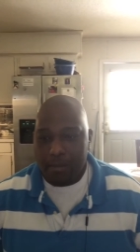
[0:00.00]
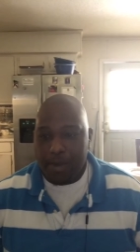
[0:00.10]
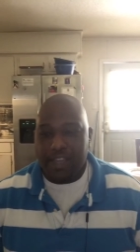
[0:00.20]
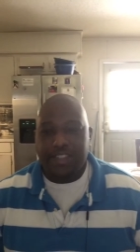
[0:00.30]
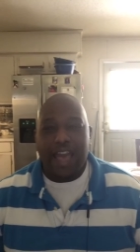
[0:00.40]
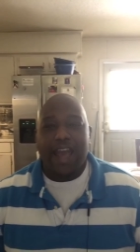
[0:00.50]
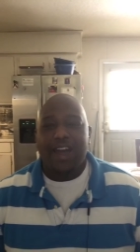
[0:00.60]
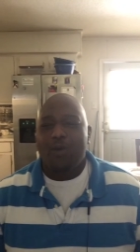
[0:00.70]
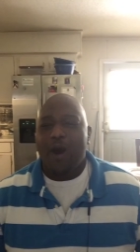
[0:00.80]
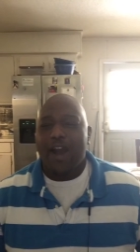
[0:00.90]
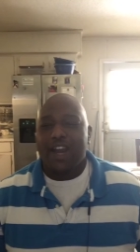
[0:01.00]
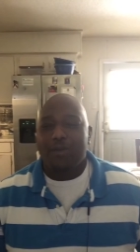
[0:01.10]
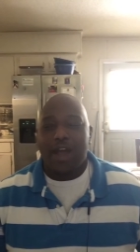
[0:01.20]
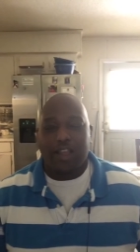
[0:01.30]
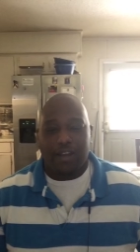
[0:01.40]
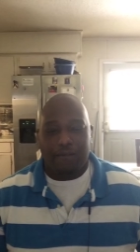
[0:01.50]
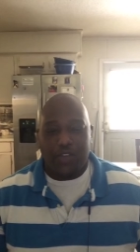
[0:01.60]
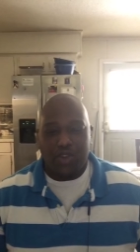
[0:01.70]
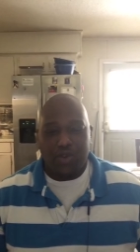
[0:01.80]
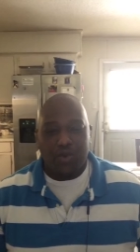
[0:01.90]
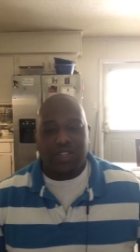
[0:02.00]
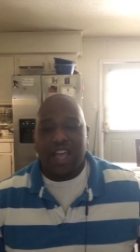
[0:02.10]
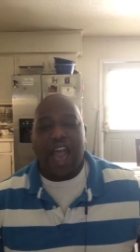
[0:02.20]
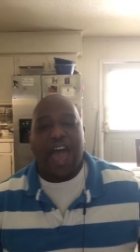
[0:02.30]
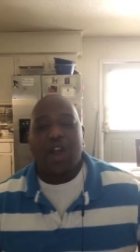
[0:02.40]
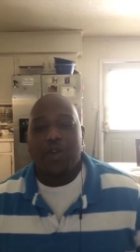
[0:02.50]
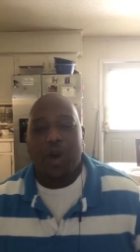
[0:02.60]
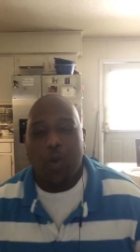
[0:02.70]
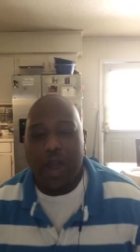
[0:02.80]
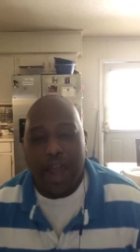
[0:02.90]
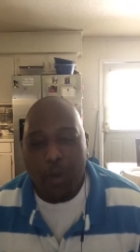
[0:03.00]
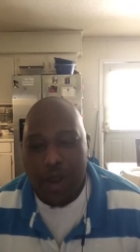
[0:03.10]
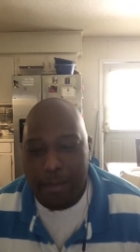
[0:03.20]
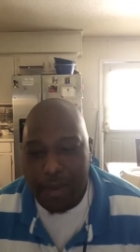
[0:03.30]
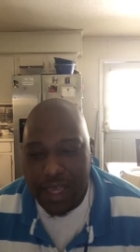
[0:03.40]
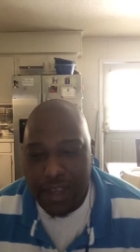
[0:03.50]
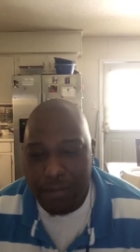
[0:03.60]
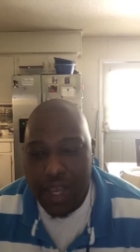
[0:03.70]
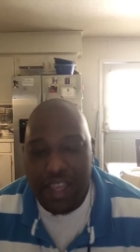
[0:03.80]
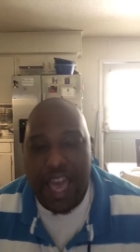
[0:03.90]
Because God, I'm walking around confused. I don't know what I want to be.